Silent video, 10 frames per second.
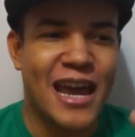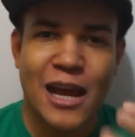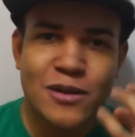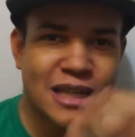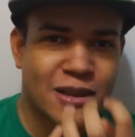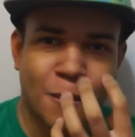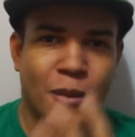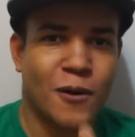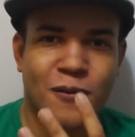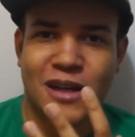It was like the
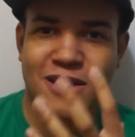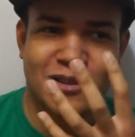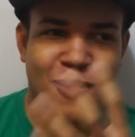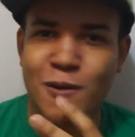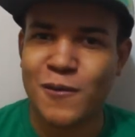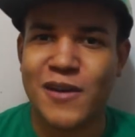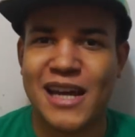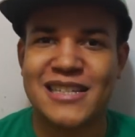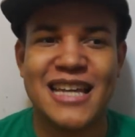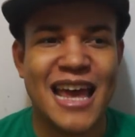perfect turtle
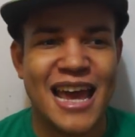face